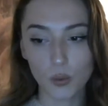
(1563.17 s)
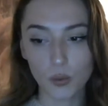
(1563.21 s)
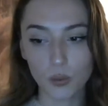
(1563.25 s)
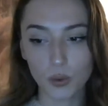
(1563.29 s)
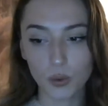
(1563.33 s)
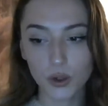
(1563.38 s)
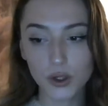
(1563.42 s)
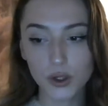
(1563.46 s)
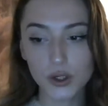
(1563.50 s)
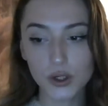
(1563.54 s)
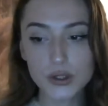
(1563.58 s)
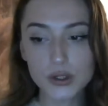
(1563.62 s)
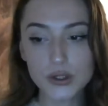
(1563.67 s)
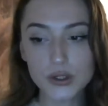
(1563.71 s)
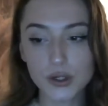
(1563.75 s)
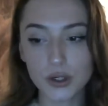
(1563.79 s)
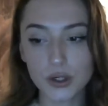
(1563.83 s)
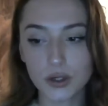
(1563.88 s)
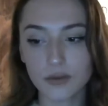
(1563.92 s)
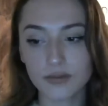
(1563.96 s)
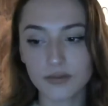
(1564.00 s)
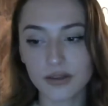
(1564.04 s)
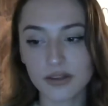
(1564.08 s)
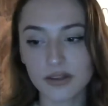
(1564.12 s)
Were you
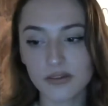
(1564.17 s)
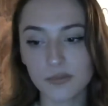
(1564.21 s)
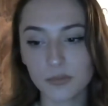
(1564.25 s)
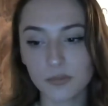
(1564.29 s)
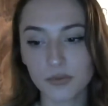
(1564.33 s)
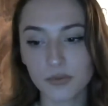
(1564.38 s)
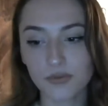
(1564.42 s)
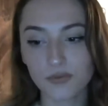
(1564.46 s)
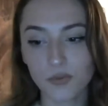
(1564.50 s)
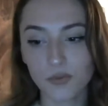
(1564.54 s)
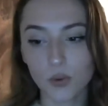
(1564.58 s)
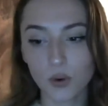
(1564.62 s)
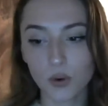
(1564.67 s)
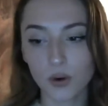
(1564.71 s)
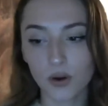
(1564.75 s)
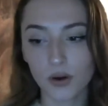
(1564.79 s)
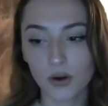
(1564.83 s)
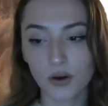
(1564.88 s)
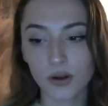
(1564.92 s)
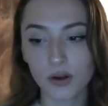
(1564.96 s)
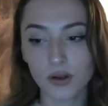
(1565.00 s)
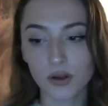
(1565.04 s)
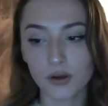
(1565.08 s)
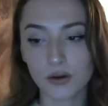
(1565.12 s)
nervous
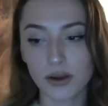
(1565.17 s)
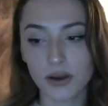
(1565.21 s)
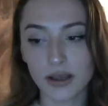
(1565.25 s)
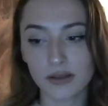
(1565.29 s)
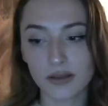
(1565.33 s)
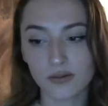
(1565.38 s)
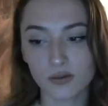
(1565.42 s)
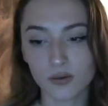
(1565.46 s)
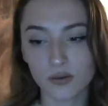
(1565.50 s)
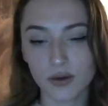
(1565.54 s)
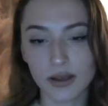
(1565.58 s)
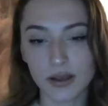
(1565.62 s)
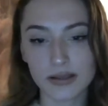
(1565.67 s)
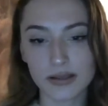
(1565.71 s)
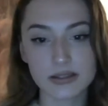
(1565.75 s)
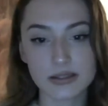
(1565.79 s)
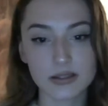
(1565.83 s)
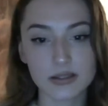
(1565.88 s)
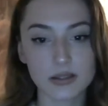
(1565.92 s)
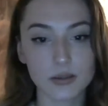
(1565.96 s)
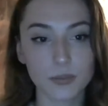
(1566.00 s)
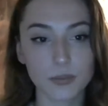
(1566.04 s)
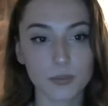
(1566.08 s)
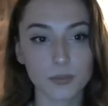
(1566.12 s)
before your
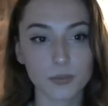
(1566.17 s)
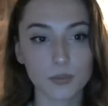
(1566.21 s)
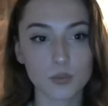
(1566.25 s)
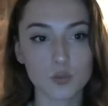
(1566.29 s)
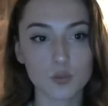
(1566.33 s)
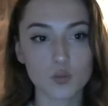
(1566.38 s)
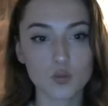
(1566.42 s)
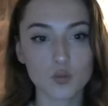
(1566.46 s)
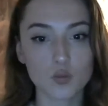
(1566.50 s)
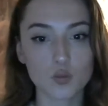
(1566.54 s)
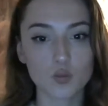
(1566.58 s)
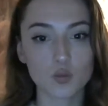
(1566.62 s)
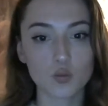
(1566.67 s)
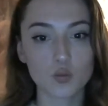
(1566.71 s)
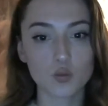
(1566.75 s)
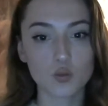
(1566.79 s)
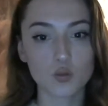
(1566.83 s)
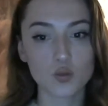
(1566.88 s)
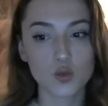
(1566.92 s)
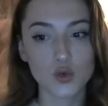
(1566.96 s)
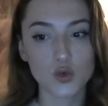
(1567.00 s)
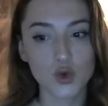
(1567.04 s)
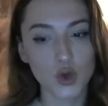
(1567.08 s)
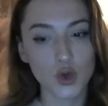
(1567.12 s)
SRS?
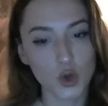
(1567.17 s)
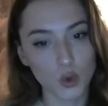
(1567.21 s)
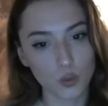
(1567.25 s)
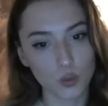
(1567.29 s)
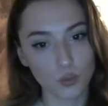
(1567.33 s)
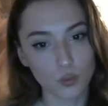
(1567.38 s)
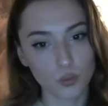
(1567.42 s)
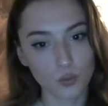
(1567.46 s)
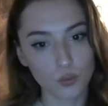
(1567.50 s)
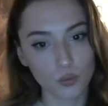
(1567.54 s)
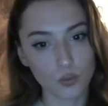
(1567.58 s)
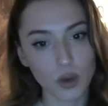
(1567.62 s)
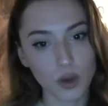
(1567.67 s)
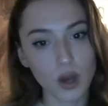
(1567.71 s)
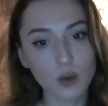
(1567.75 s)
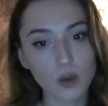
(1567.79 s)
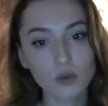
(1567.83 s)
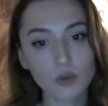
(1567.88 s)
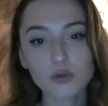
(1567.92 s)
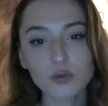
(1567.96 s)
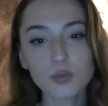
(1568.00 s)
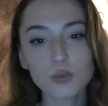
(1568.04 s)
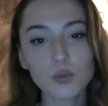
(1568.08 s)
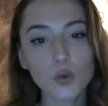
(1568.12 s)
No. I
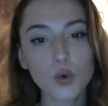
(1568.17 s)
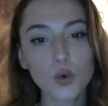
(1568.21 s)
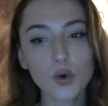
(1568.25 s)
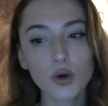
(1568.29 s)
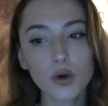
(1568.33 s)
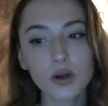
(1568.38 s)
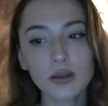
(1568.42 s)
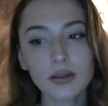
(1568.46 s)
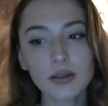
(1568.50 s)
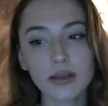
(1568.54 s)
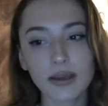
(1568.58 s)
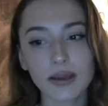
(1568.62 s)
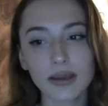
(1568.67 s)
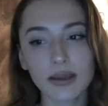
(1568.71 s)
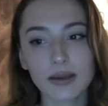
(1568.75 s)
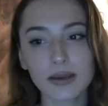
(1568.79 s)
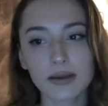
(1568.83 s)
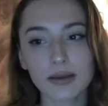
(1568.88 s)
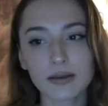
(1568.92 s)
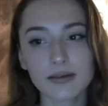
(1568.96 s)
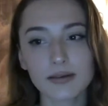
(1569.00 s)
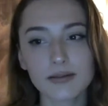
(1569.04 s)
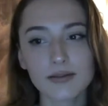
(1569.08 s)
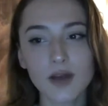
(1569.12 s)
was more like,
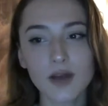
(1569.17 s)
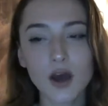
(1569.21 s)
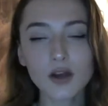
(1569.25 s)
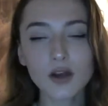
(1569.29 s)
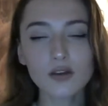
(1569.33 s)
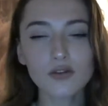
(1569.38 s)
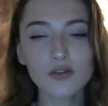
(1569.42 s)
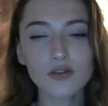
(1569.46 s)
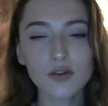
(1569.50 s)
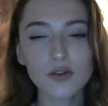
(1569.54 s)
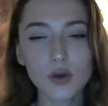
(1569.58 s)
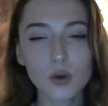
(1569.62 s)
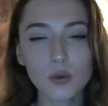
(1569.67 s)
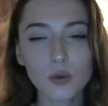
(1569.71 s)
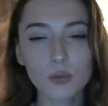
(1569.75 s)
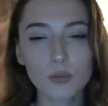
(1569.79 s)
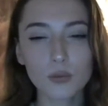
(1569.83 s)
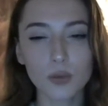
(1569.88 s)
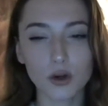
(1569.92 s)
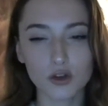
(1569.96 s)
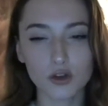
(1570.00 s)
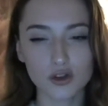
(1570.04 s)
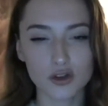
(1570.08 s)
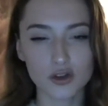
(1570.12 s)
not so
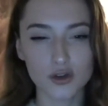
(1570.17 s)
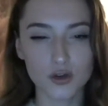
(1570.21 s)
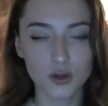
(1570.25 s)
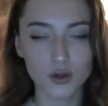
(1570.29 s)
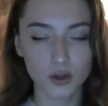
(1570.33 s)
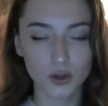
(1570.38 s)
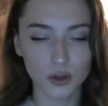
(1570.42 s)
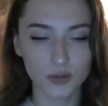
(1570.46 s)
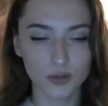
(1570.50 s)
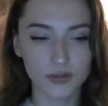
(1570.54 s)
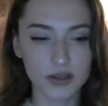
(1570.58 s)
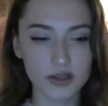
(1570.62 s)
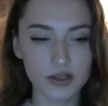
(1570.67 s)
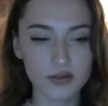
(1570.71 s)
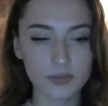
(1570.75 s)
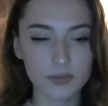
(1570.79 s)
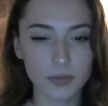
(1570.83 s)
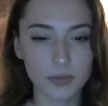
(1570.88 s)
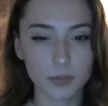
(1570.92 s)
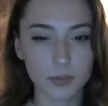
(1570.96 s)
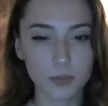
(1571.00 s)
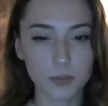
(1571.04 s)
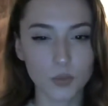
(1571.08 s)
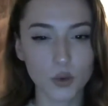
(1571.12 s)
much nervous,
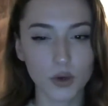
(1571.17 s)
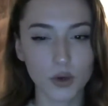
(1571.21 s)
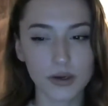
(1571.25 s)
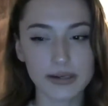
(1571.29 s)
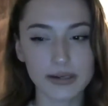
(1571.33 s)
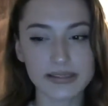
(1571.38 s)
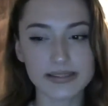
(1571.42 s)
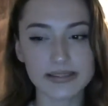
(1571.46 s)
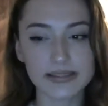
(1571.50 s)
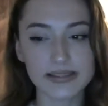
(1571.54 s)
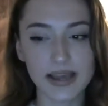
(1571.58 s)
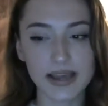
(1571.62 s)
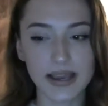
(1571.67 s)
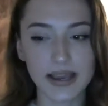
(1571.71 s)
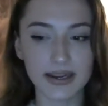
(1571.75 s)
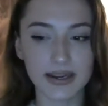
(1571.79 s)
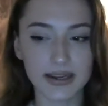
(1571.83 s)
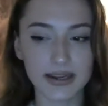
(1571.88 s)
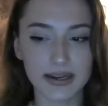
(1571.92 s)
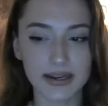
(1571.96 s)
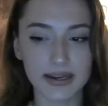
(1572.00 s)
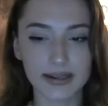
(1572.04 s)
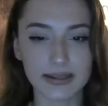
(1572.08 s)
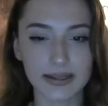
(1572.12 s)
but more
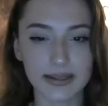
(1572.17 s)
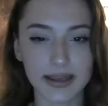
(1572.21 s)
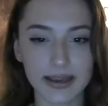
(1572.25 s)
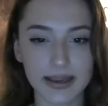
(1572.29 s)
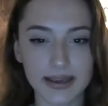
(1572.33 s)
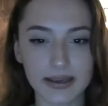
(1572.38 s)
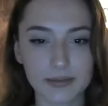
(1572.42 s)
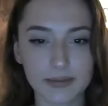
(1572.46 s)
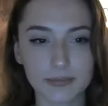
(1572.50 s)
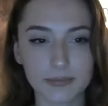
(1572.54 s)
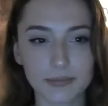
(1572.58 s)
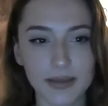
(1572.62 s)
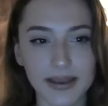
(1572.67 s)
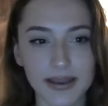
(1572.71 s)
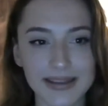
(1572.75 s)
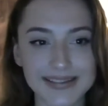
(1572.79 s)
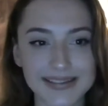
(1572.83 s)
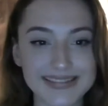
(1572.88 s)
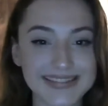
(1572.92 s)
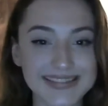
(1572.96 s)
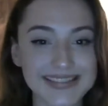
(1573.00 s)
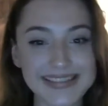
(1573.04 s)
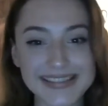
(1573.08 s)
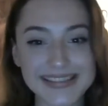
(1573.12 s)
excited. And like, I
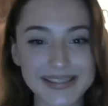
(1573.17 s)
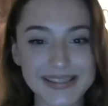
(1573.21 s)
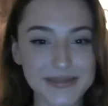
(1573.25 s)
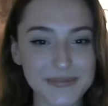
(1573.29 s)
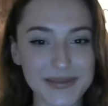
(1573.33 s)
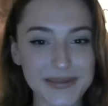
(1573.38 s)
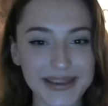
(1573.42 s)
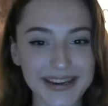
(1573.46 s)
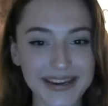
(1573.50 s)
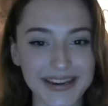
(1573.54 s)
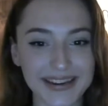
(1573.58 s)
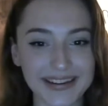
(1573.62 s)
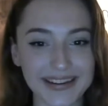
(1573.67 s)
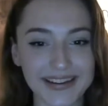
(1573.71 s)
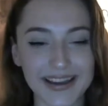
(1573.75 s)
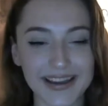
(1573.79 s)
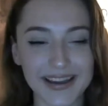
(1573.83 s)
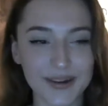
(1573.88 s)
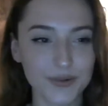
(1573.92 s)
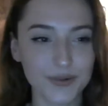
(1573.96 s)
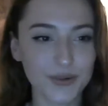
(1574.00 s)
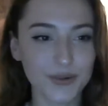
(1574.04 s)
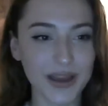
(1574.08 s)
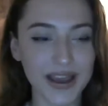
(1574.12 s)
anticipated.
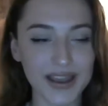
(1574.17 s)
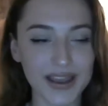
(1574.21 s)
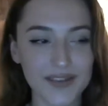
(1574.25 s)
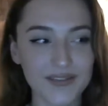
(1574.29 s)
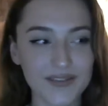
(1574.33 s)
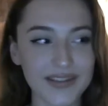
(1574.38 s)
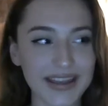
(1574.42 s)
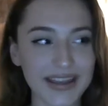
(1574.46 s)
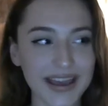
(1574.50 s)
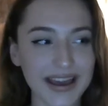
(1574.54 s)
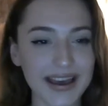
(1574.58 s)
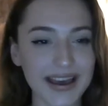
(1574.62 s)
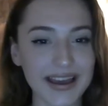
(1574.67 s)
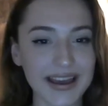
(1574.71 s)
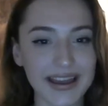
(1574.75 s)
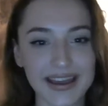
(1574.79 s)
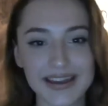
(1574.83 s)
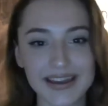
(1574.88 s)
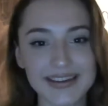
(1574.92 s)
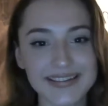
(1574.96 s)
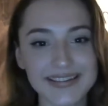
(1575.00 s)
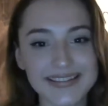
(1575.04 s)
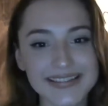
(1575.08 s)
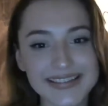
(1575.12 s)
I
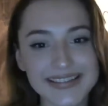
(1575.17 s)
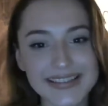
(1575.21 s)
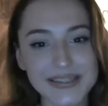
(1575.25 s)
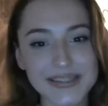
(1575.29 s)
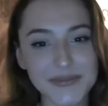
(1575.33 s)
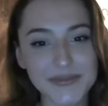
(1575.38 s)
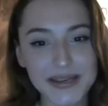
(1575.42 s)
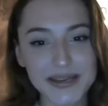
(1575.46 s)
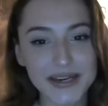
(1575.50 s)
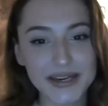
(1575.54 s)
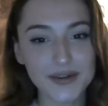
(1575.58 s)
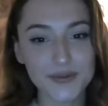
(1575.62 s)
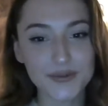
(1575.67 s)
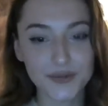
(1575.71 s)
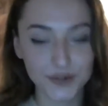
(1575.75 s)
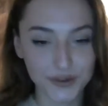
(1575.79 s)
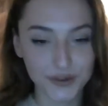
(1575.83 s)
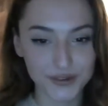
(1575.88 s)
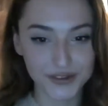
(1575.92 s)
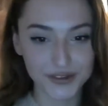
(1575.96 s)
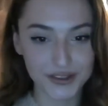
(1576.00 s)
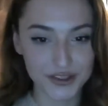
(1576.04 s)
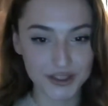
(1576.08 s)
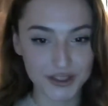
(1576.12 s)
had anticipated
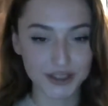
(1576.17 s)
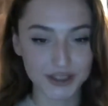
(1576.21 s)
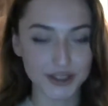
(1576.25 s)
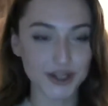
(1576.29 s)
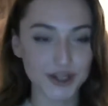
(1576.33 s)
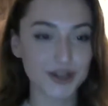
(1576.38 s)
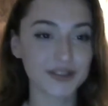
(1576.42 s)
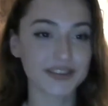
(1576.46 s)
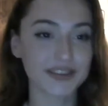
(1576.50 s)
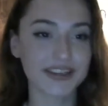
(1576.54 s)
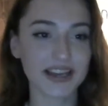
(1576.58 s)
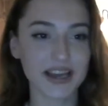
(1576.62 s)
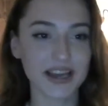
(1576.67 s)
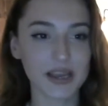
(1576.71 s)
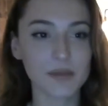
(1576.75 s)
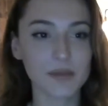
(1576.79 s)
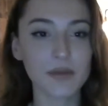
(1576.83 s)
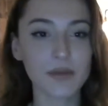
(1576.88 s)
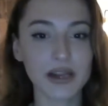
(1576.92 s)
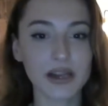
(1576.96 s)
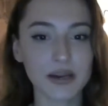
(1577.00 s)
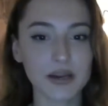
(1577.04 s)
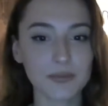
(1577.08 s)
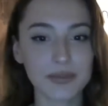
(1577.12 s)
for such a long time,
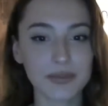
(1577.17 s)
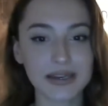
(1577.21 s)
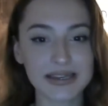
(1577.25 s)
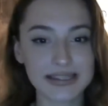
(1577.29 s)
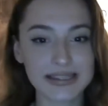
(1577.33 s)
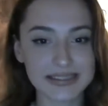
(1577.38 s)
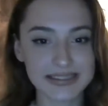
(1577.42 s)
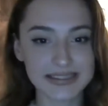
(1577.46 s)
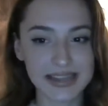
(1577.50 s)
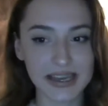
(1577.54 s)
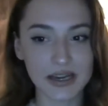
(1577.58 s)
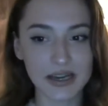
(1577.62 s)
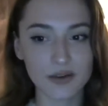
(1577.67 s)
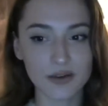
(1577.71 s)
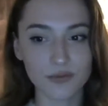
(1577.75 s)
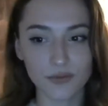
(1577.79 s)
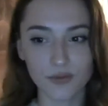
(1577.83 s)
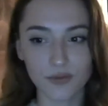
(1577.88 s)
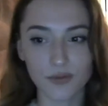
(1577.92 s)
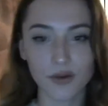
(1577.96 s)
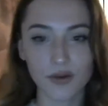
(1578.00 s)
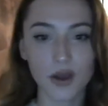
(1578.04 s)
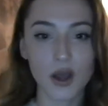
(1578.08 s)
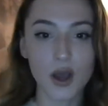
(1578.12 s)
and I'd been excited
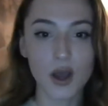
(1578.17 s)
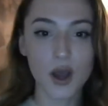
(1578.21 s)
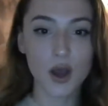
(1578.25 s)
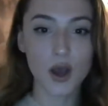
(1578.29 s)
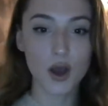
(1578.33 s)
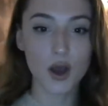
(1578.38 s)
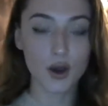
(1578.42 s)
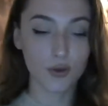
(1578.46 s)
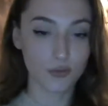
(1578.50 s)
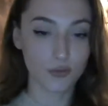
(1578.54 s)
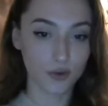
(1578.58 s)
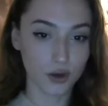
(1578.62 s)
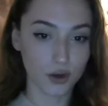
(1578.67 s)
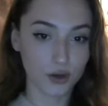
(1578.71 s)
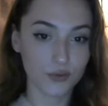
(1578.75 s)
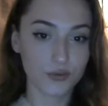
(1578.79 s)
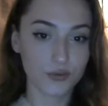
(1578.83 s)
for